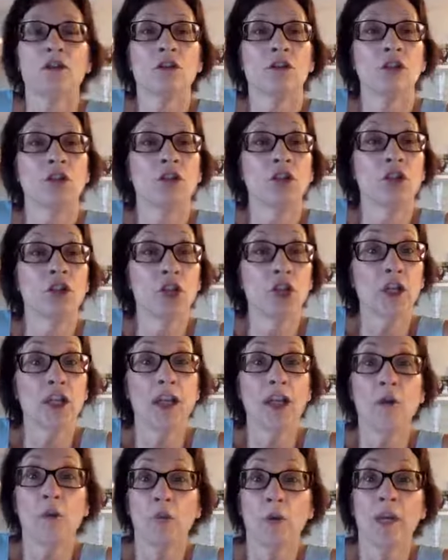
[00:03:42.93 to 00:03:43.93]
Look
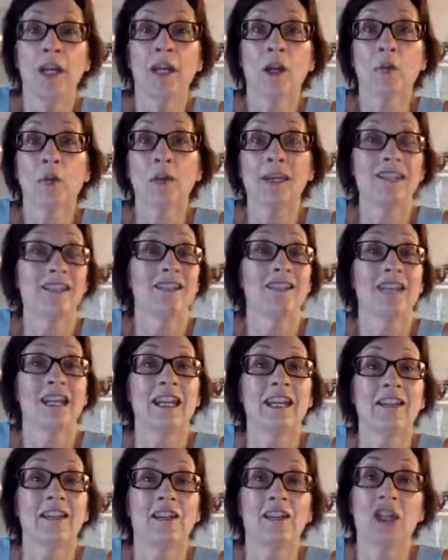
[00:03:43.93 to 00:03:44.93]
at where we
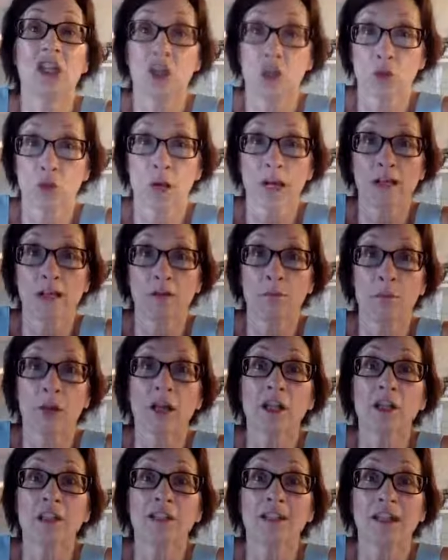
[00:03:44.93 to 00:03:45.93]
stand in the direct
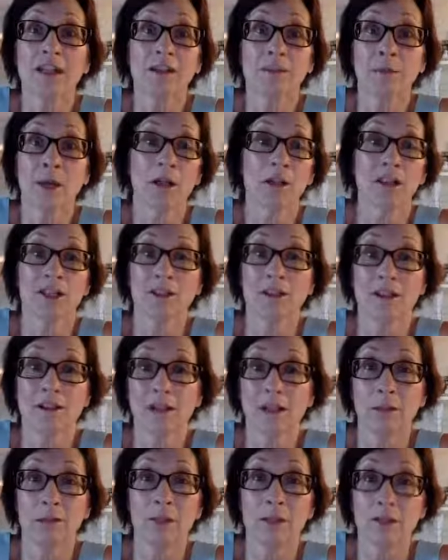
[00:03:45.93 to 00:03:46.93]
market
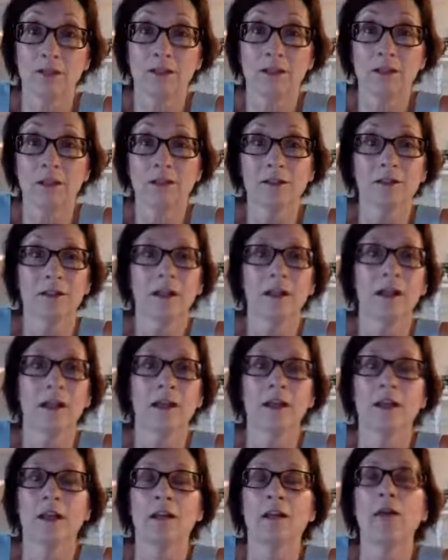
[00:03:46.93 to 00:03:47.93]
selling business
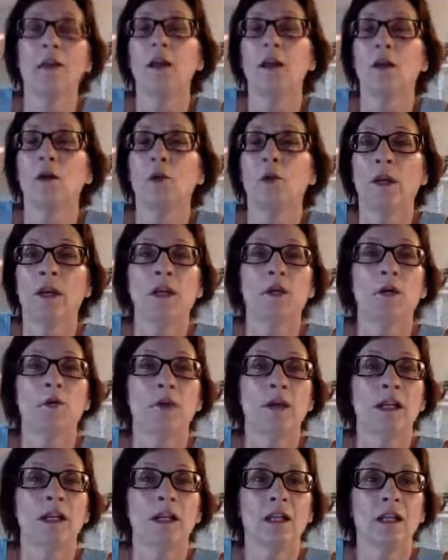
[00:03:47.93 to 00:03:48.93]
and where
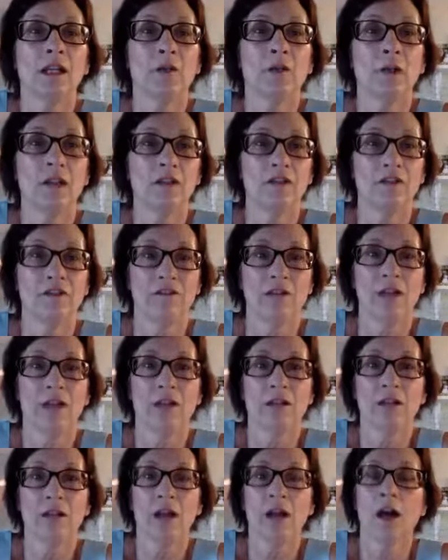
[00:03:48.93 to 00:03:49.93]
we fit,
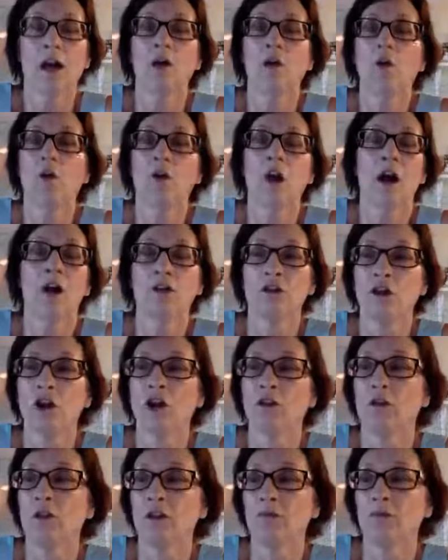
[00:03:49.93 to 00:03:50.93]
how
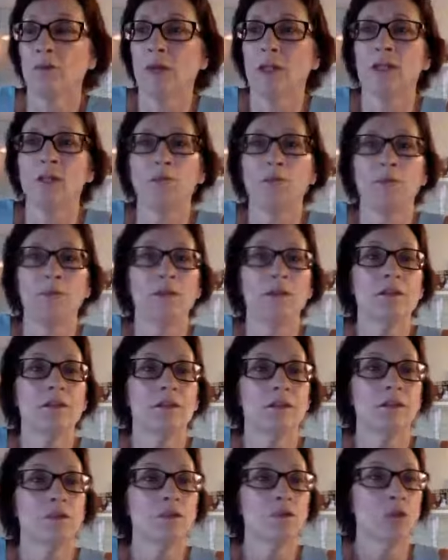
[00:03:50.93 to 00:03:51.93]
long we've been in
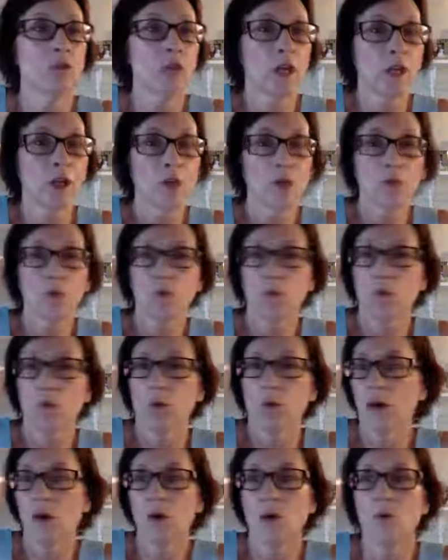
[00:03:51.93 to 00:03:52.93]
business, where
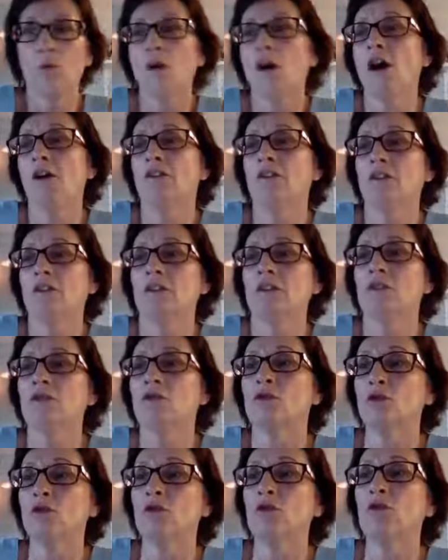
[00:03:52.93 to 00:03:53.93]
our home office is.
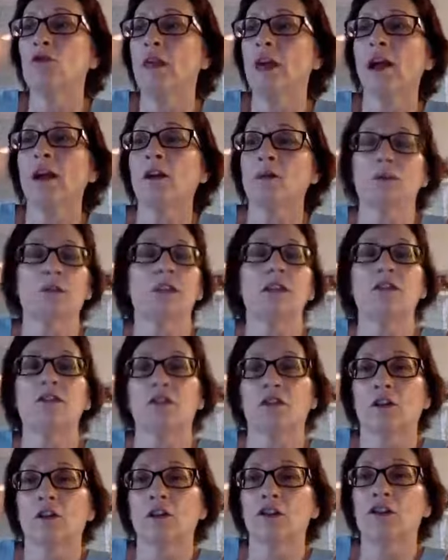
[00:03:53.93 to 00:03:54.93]
So do that
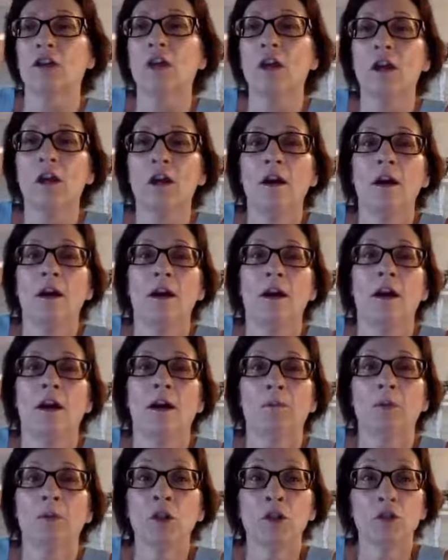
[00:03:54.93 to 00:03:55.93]
research.
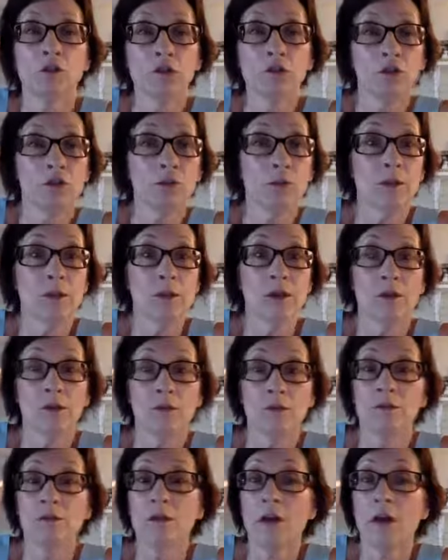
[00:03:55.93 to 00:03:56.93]
YouTube is
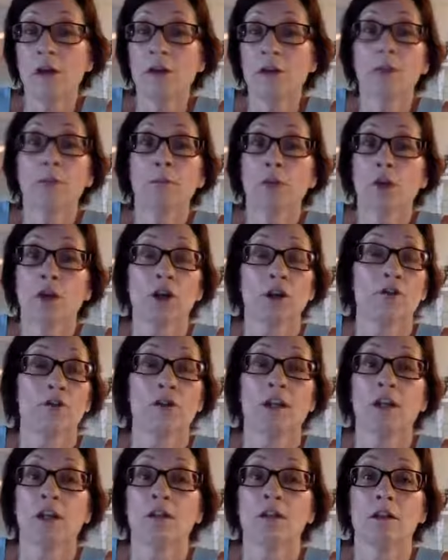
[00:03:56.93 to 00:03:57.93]
another
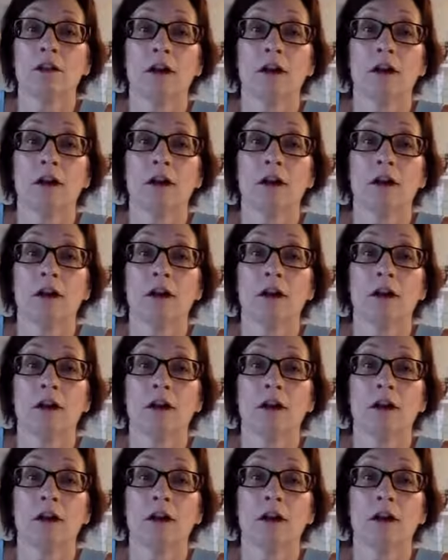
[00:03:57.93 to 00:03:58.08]
perfect